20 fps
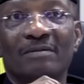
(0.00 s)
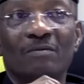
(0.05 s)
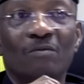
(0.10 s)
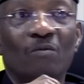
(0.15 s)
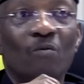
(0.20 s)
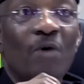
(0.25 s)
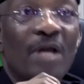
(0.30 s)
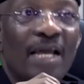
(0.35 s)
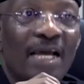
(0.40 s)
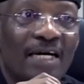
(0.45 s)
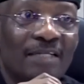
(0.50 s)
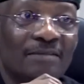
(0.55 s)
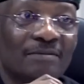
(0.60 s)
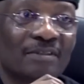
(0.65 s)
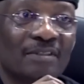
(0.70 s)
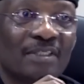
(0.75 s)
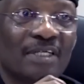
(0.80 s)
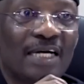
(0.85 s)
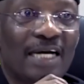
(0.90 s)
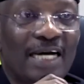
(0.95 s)
where,
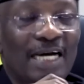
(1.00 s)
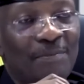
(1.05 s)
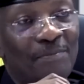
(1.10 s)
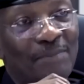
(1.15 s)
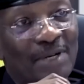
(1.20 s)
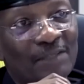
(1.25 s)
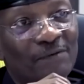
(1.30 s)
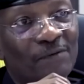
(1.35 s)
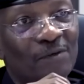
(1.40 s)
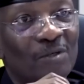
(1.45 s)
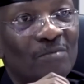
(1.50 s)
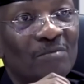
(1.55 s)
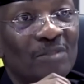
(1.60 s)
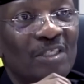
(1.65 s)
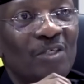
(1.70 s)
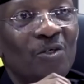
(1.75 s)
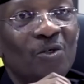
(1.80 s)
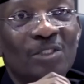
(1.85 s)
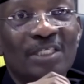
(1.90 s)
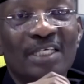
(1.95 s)
apart from
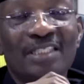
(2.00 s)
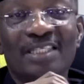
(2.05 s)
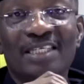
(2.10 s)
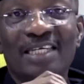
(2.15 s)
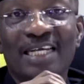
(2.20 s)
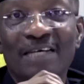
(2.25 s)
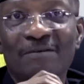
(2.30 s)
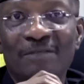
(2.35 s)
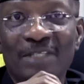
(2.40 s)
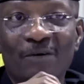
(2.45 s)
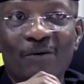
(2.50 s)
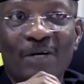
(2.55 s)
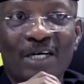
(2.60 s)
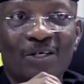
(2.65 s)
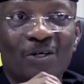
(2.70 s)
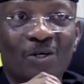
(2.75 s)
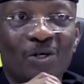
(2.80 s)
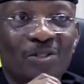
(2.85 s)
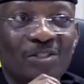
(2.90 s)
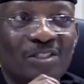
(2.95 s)
innocent lives that were
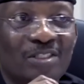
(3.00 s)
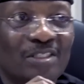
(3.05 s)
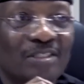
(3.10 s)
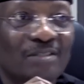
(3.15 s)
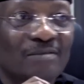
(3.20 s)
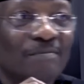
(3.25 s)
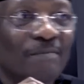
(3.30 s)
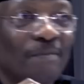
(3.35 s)
lost,